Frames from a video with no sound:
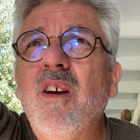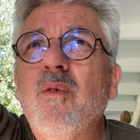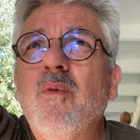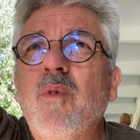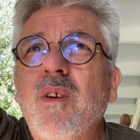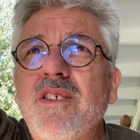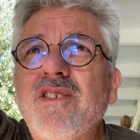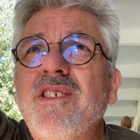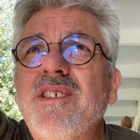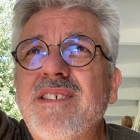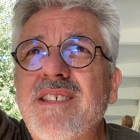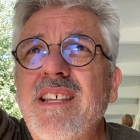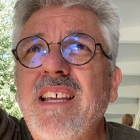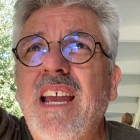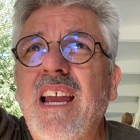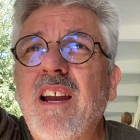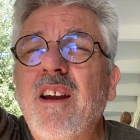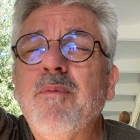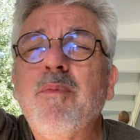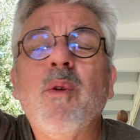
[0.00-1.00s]
which is
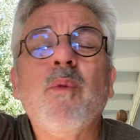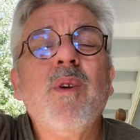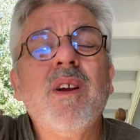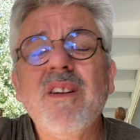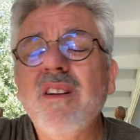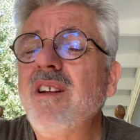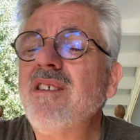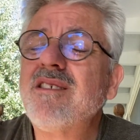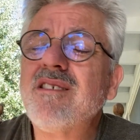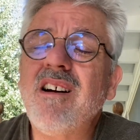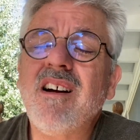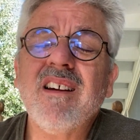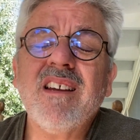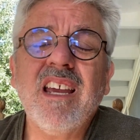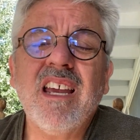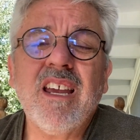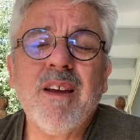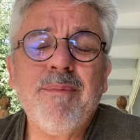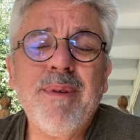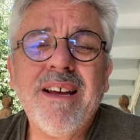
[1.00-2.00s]
there, but we're not
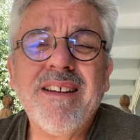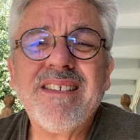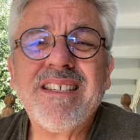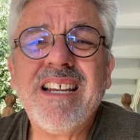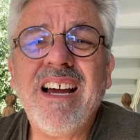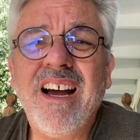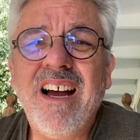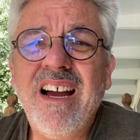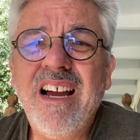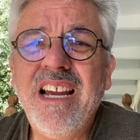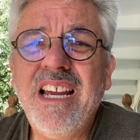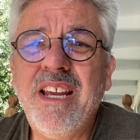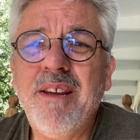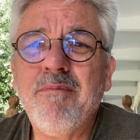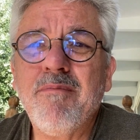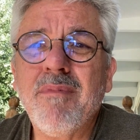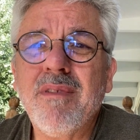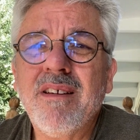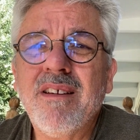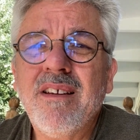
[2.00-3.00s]
talking about
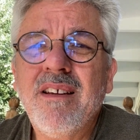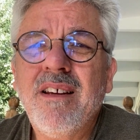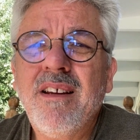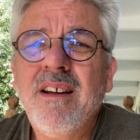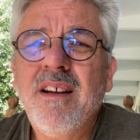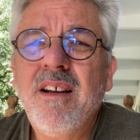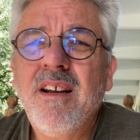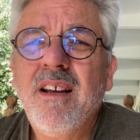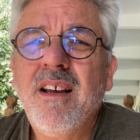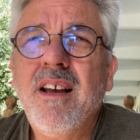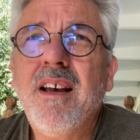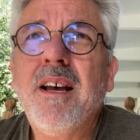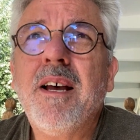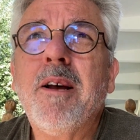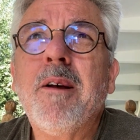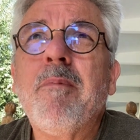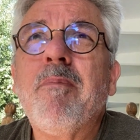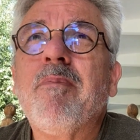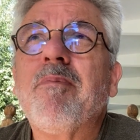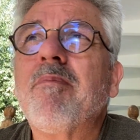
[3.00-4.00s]
time.
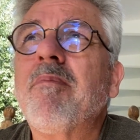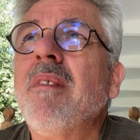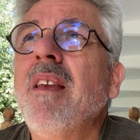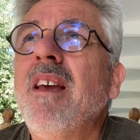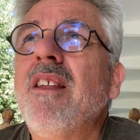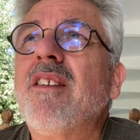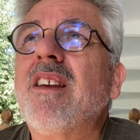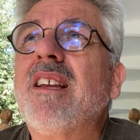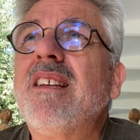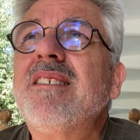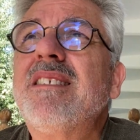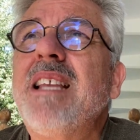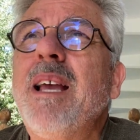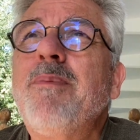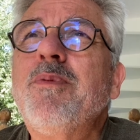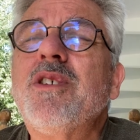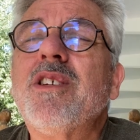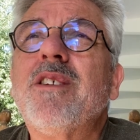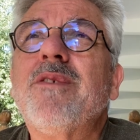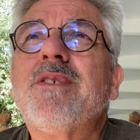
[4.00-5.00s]
The
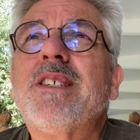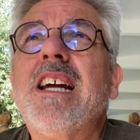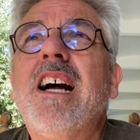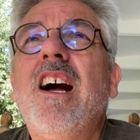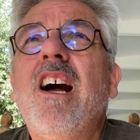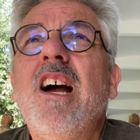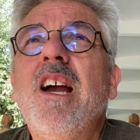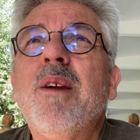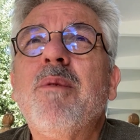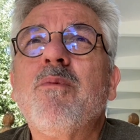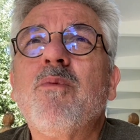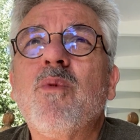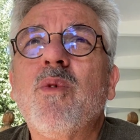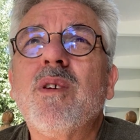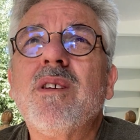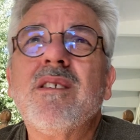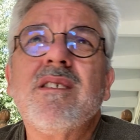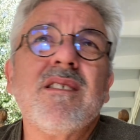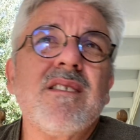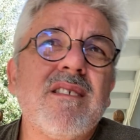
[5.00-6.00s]
conception of time
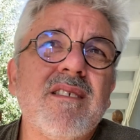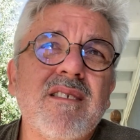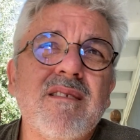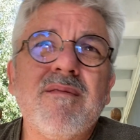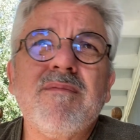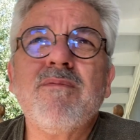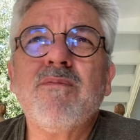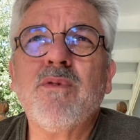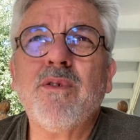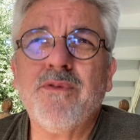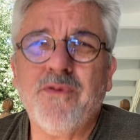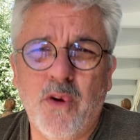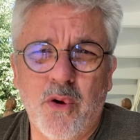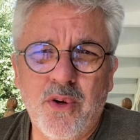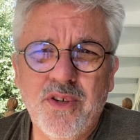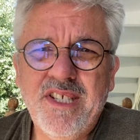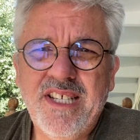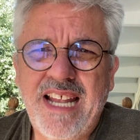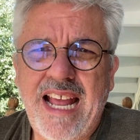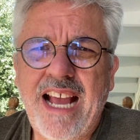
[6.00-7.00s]
was
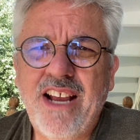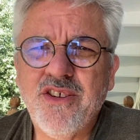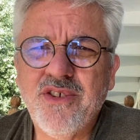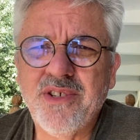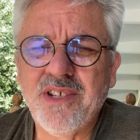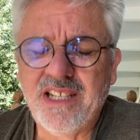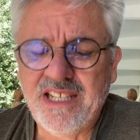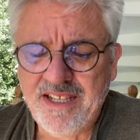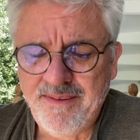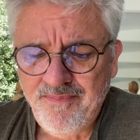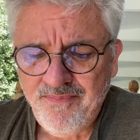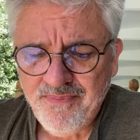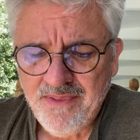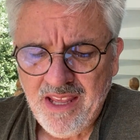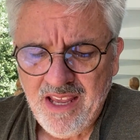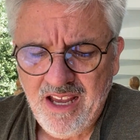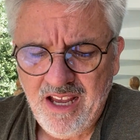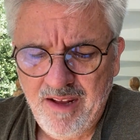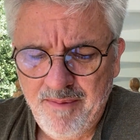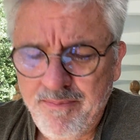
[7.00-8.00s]
reversed, actually,
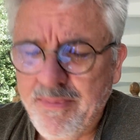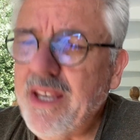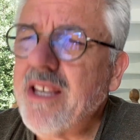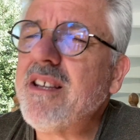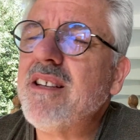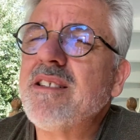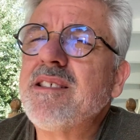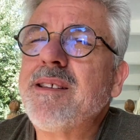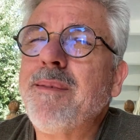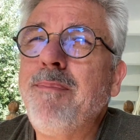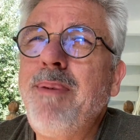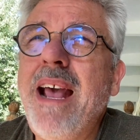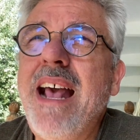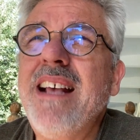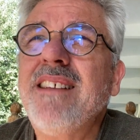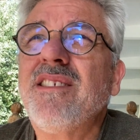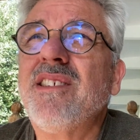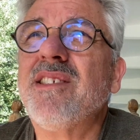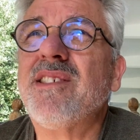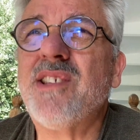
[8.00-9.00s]
because the
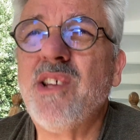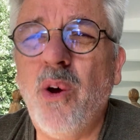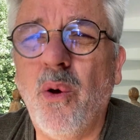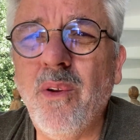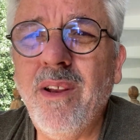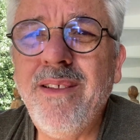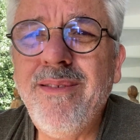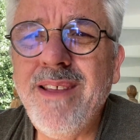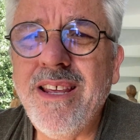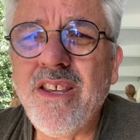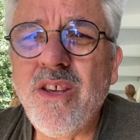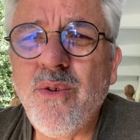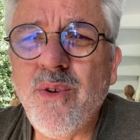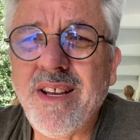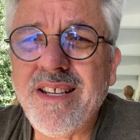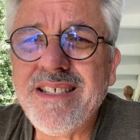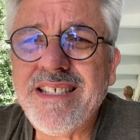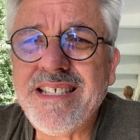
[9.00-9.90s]
past is the only thing you can